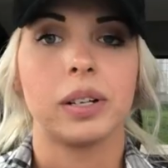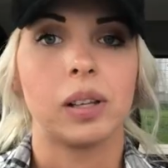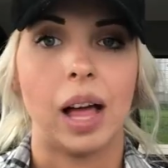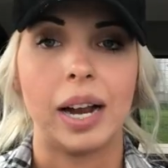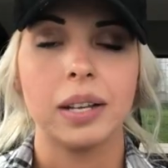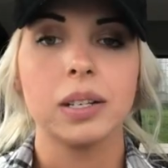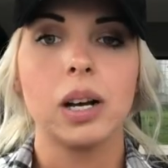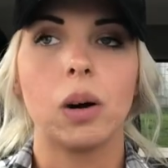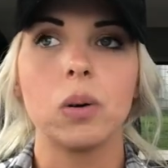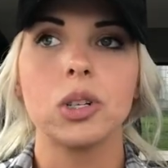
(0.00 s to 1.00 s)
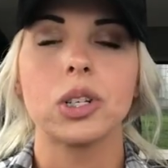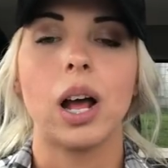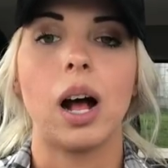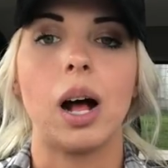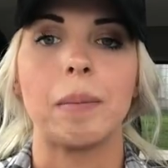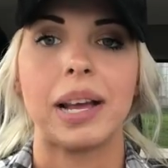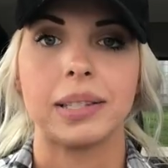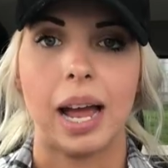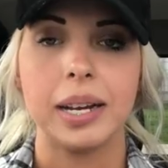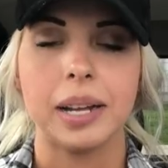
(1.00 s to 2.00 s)
declined as a coach. I
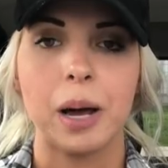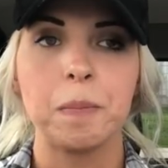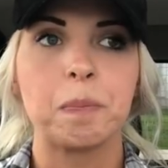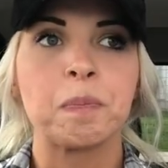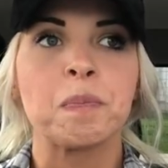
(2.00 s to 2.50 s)
signed up